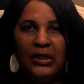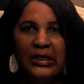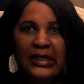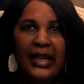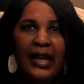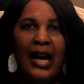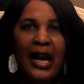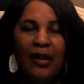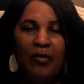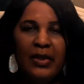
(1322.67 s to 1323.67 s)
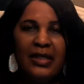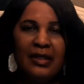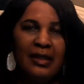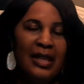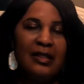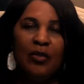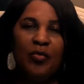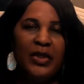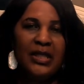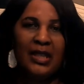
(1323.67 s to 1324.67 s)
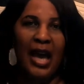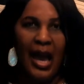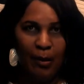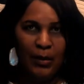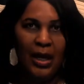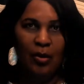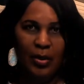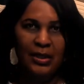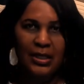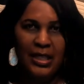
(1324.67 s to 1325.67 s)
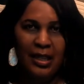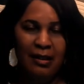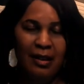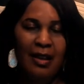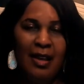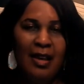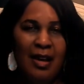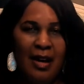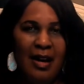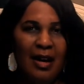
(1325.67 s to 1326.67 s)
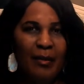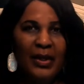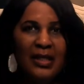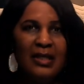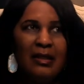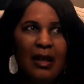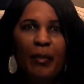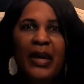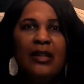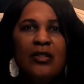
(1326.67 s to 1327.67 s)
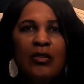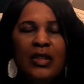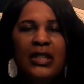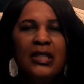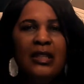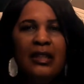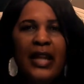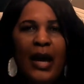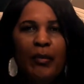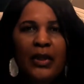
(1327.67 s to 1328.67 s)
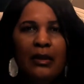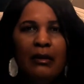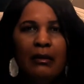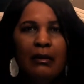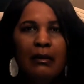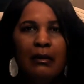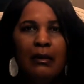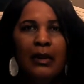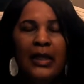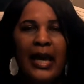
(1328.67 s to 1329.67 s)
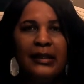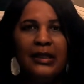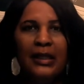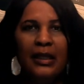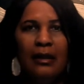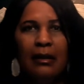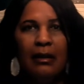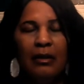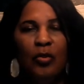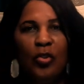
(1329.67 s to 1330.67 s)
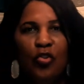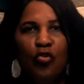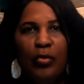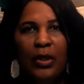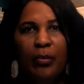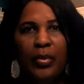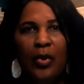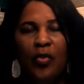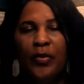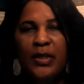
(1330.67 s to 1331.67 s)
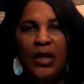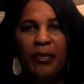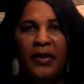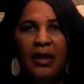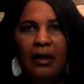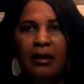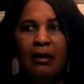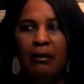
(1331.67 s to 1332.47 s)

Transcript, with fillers: take a high risk. That's a risk I'm not going to take uh, because a banister, anything could happen. An accident, you could trip over something, uh,